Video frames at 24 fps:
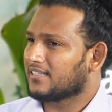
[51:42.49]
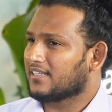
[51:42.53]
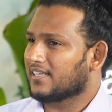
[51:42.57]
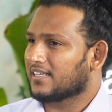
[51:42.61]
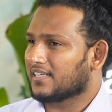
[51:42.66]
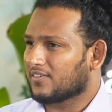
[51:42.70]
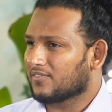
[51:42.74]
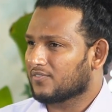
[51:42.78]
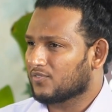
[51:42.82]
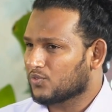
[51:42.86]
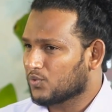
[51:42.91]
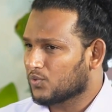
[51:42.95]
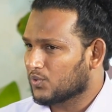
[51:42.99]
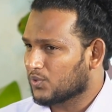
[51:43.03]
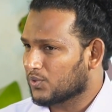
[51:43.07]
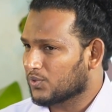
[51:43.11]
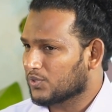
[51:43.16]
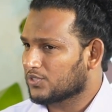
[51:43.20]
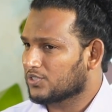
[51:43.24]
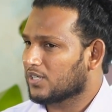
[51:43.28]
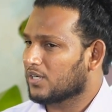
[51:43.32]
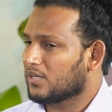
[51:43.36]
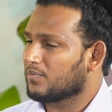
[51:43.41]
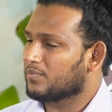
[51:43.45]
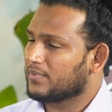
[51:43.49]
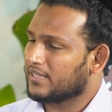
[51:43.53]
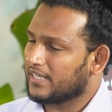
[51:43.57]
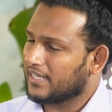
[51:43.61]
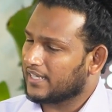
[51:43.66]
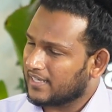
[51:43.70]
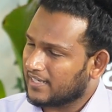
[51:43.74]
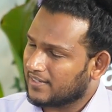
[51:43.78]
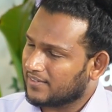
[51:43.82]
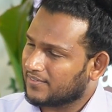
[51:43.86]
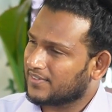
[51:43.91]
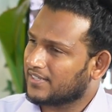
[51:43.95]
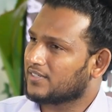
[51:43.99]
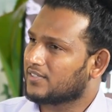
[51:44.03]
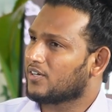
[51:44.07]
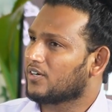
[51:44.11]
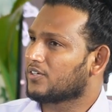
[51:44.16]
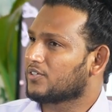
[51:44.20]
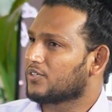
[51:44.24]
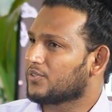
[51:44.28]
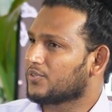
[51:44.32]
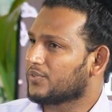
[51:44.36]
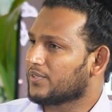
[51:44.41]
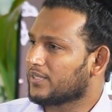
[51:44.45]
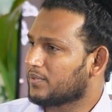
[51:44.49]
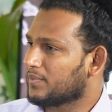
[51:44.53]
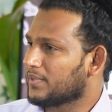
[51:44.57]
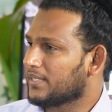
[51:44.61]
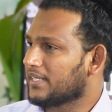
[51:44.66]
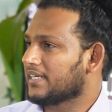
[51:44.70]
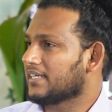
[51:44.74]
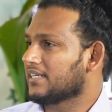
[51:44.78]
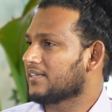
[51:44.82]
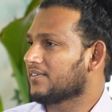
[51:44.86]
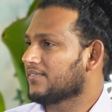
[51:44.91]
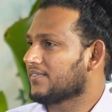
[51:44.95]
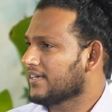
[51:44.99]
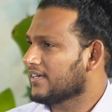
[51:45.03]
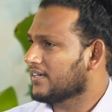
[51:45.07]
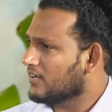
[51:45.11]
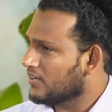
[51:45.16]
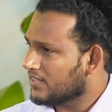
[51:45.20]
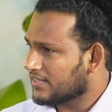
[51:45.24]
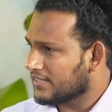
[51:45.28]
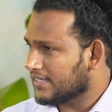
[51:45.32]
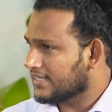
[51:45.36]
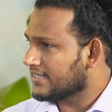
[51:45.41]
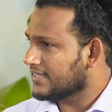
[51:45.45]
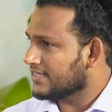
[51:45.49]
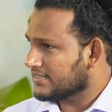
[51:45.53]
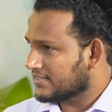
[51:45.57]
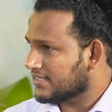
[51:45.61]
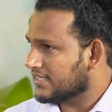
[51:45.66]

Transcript: Like if you go to a shop, they will talk to you in a polite way. All that is